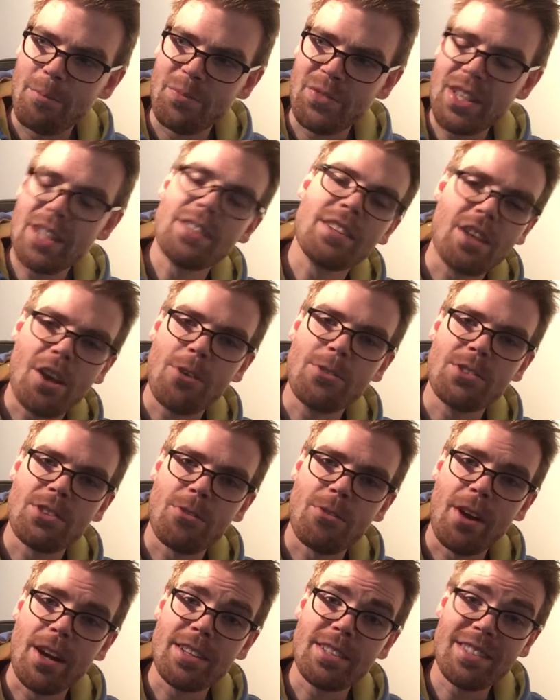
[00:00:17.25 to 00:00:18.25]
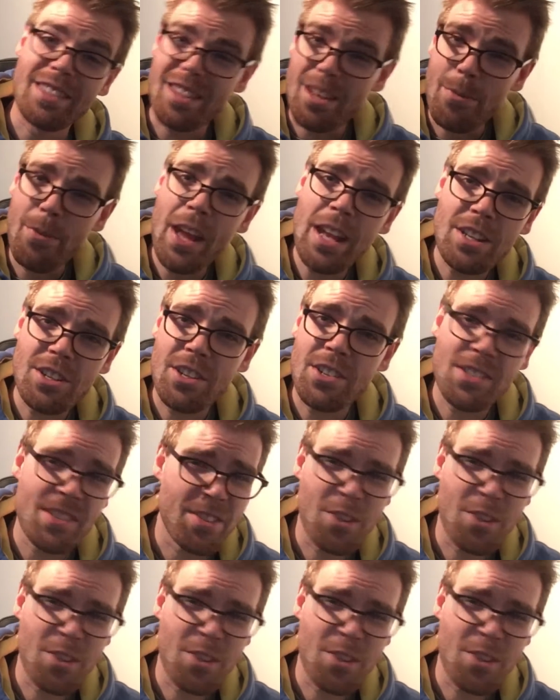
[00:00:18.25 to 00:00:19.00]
Disney owns the rights to the Avengers.